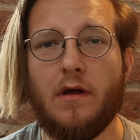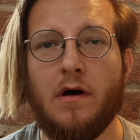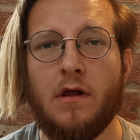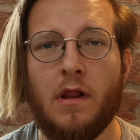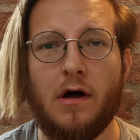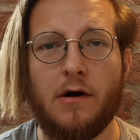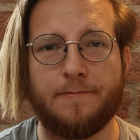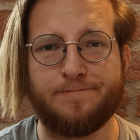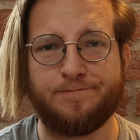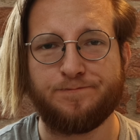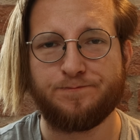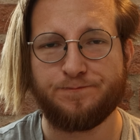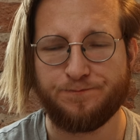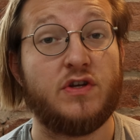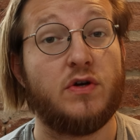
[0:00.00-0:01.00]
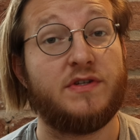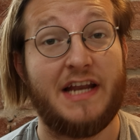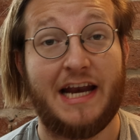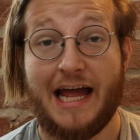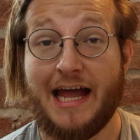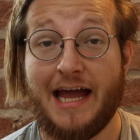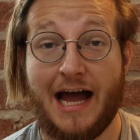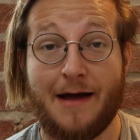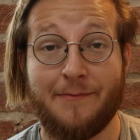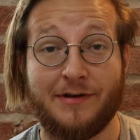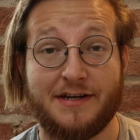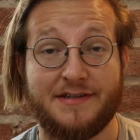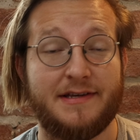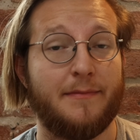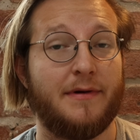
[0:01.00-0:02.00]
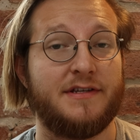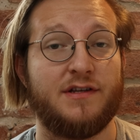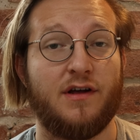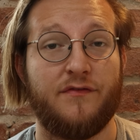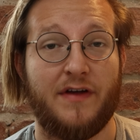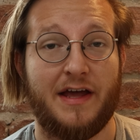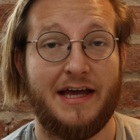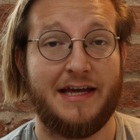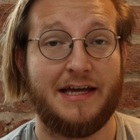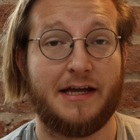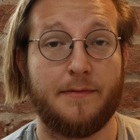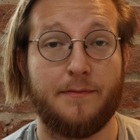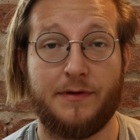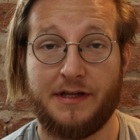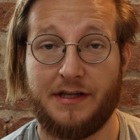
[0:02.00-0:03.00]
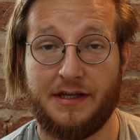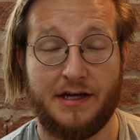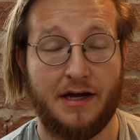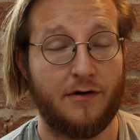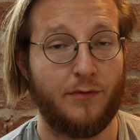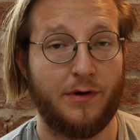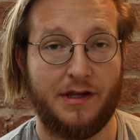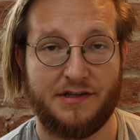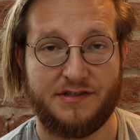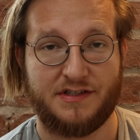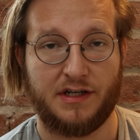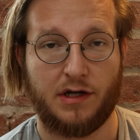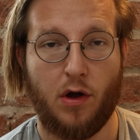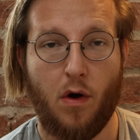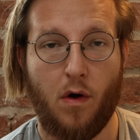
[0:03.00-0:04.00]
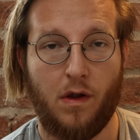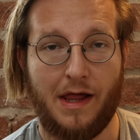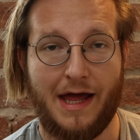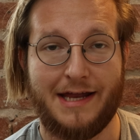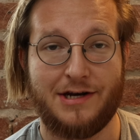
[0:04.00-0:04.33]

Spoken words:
Hello. So today I'm gonna set myself a completely unrealistic goal